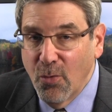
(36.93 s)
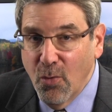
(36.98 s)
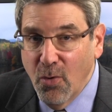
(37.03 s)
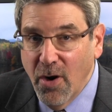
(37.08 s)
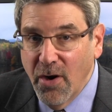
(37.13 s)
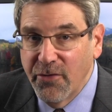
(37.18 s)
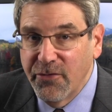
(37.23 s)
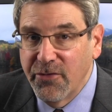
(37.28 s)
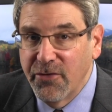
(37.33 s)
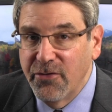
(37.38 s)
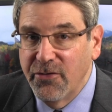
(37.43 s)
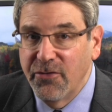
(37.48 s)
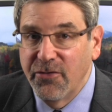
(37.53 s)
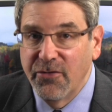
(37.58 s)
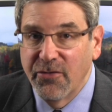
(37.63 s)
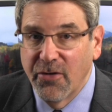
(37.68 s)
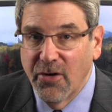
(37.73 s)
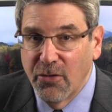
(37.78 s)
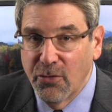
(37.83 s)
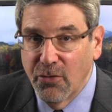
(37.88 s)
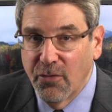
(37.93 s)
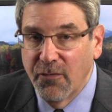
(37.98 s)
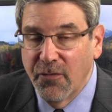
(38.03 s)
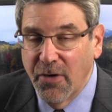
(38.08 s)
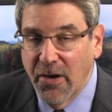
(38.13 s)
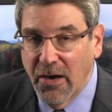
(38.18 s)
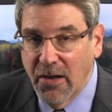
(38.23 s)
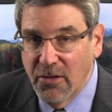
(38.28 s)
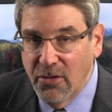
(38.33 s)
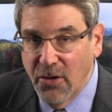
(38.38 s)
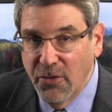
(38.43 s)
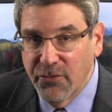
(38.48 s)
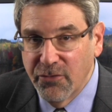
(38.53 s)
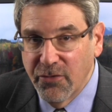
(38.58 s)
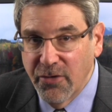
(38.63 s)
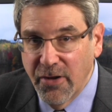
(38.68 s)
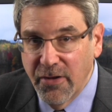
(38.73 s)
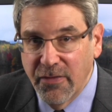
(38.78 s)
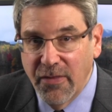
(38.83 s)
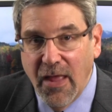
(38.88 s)
questions and is going to look very
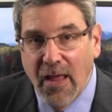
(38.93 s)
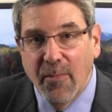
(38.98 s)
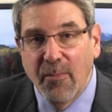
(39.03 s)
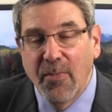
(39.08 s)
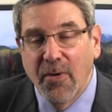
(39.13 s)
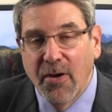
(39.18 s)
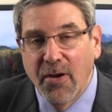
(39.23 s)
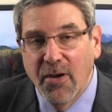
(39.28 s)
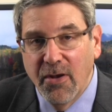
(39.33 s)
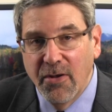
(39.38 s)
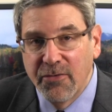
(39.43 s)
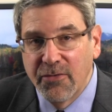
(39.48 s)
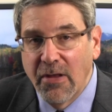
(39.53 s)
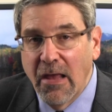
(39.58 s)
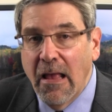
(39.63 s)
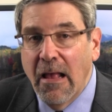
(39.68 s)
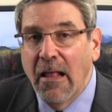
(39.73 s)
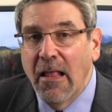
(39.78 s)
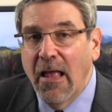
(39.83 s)
closely at that, because